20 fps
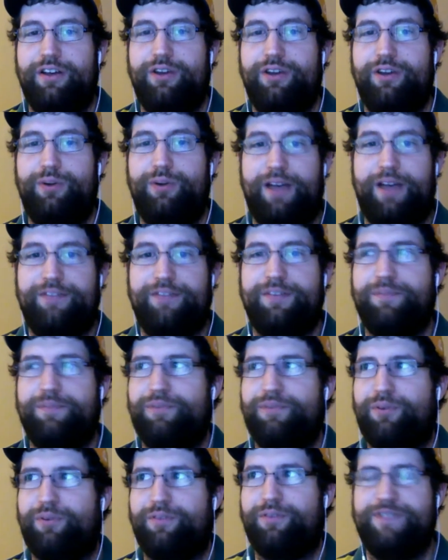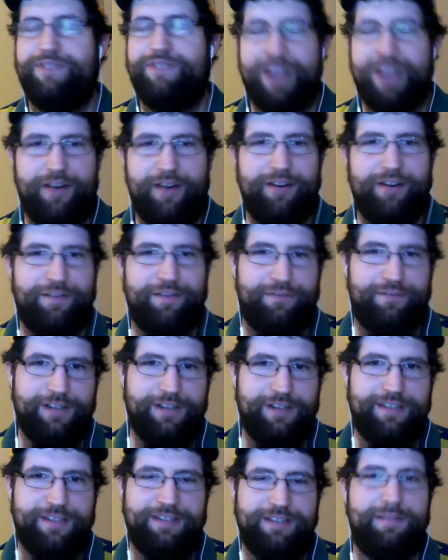who have some sort of narrative
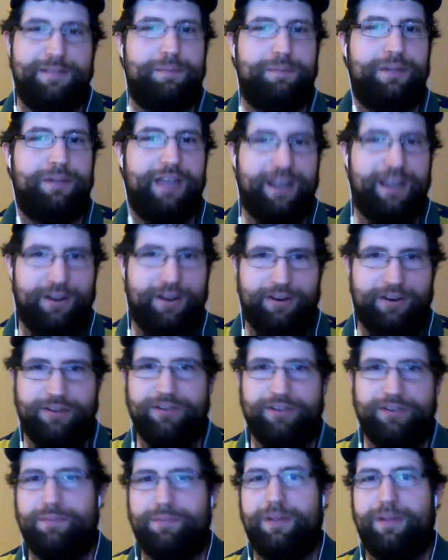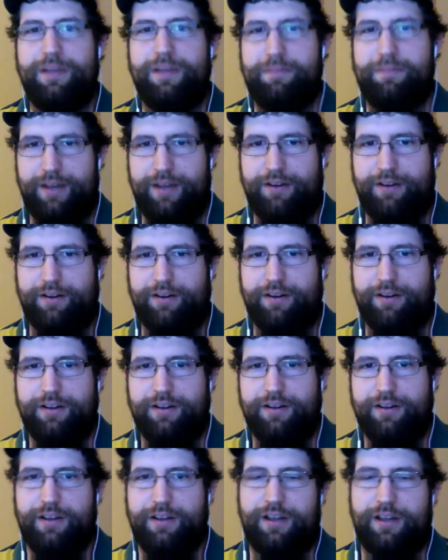reason to play harder, to play better,
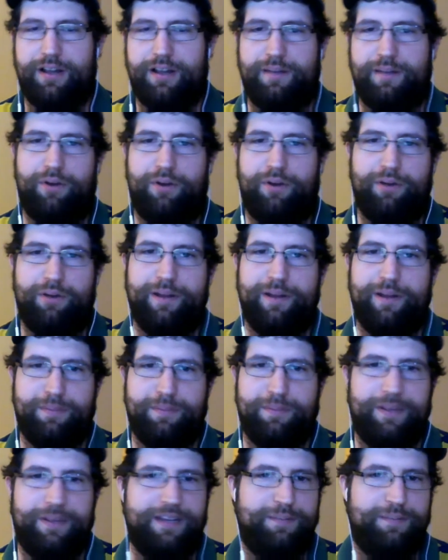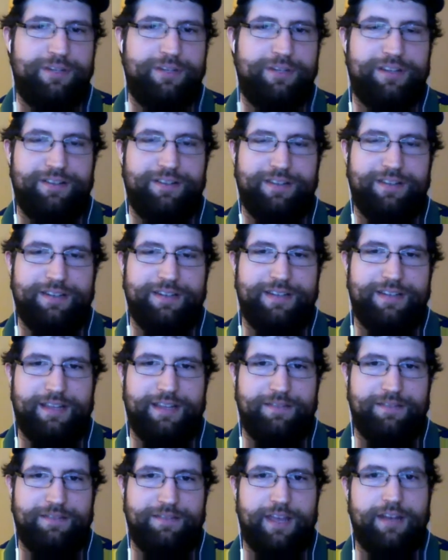are better plays, particularly in
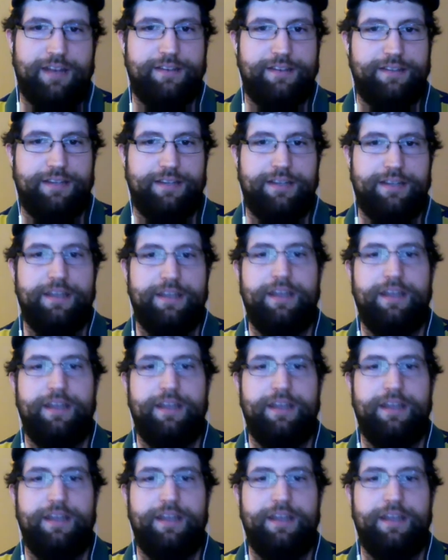daily fantasy.